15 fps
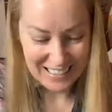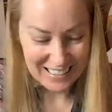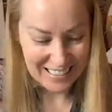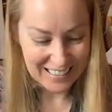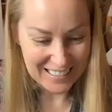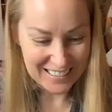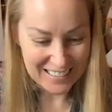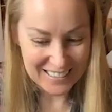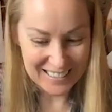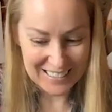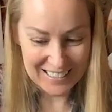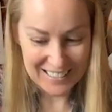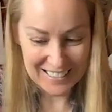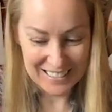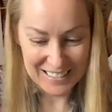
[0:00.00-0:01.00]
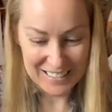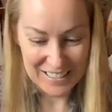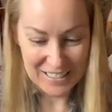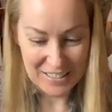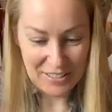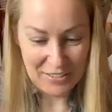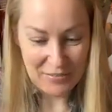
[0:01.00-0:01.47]
Ooh.
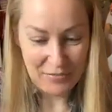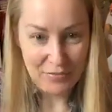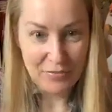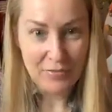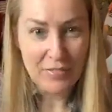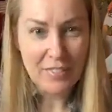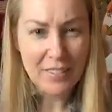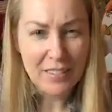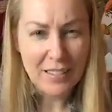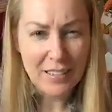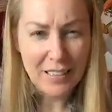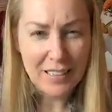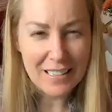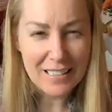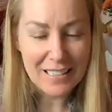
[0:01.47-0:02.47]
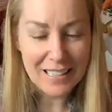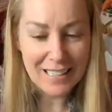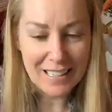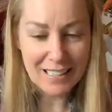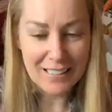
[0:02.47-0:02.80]
Let's see.